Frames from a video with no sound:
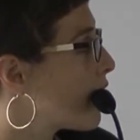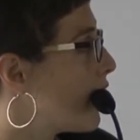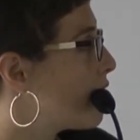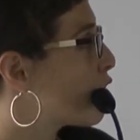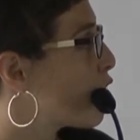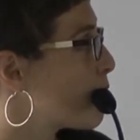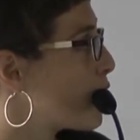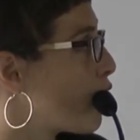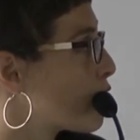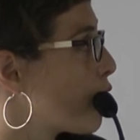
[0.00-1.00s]
The
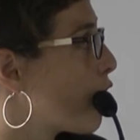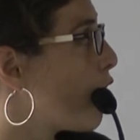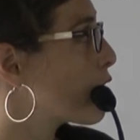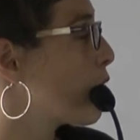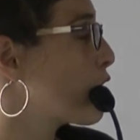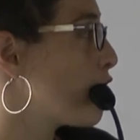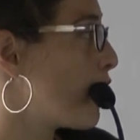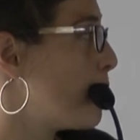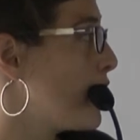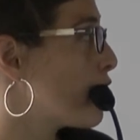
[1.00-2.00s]
treatment also caused most of
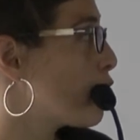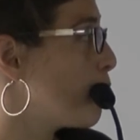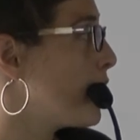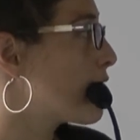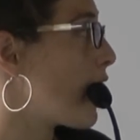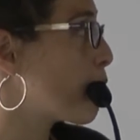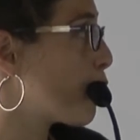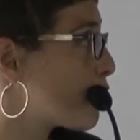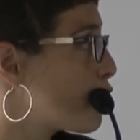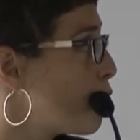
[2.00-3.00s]
our patients to be type
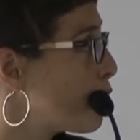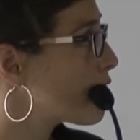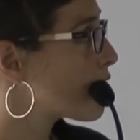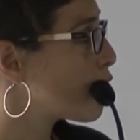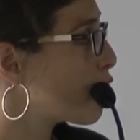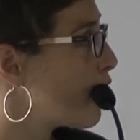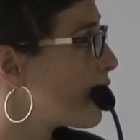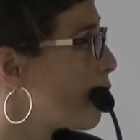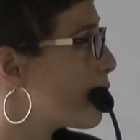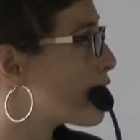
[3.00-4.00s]
2
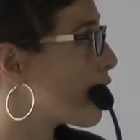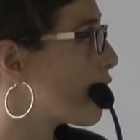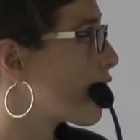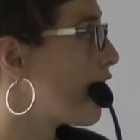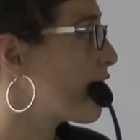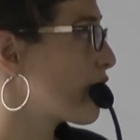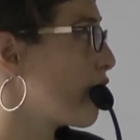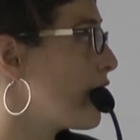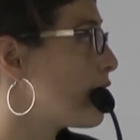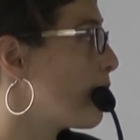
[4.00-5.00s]
schizophrenia, which are
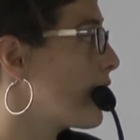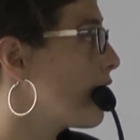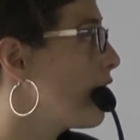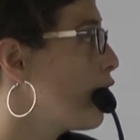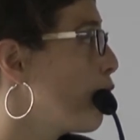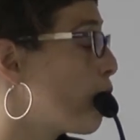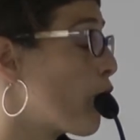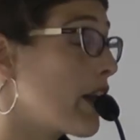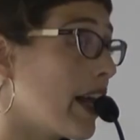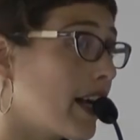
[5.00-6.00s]
characterized by
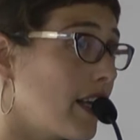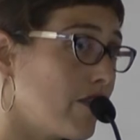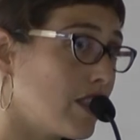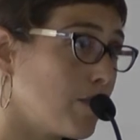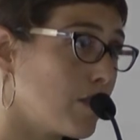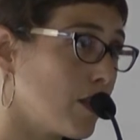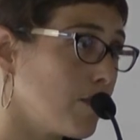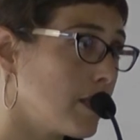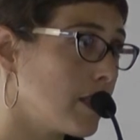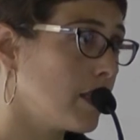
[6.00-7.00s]
more negative
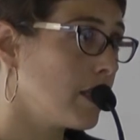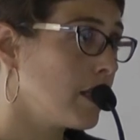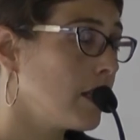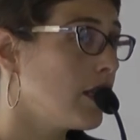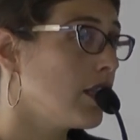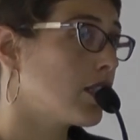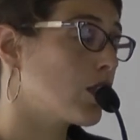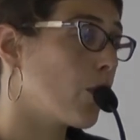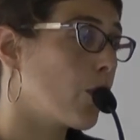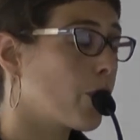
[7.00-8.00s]
symptoms.
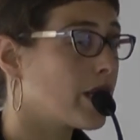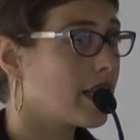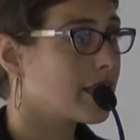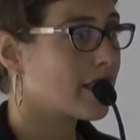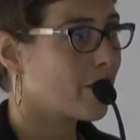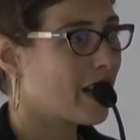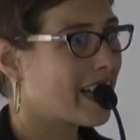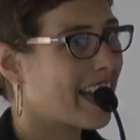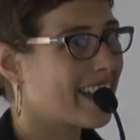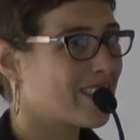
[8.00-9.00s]
So we didn't
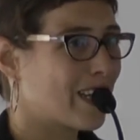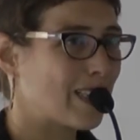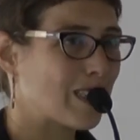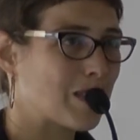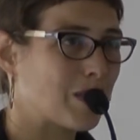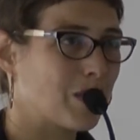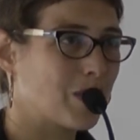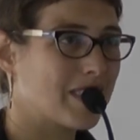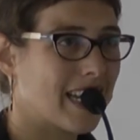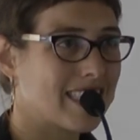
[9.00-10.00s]
really get a chance
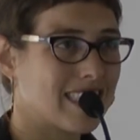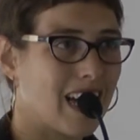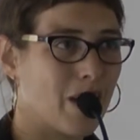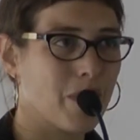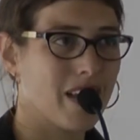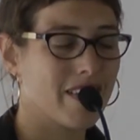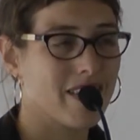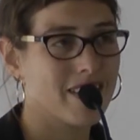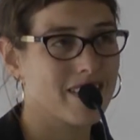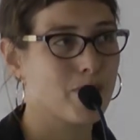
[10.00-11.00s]
to test how
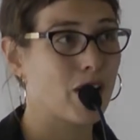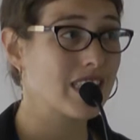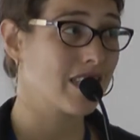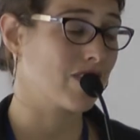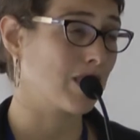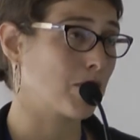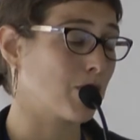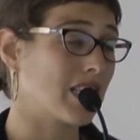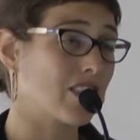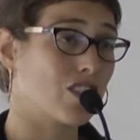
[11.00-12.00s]
the positive
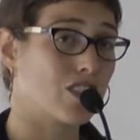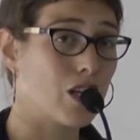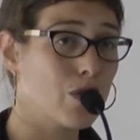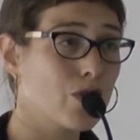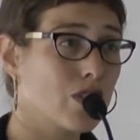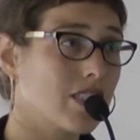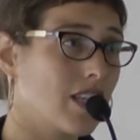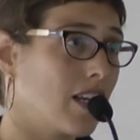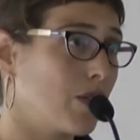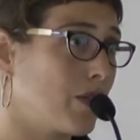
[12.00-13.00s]
symptoms, such as delusions
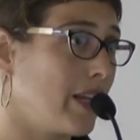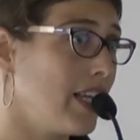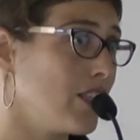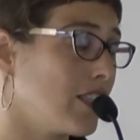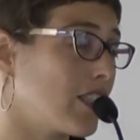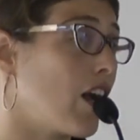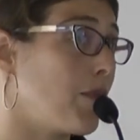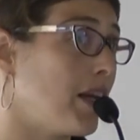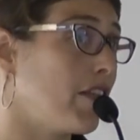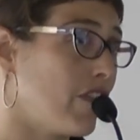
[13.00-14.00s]
and hallucinations,
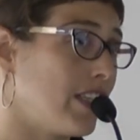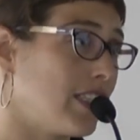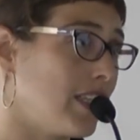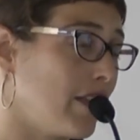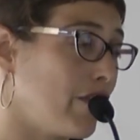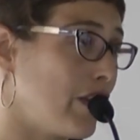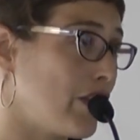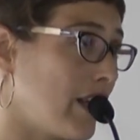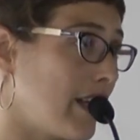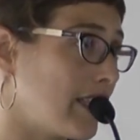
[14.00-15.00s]
are manifested in
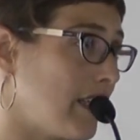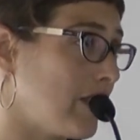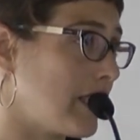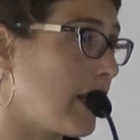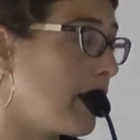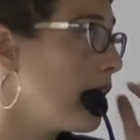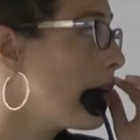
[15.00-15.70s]
facial activity.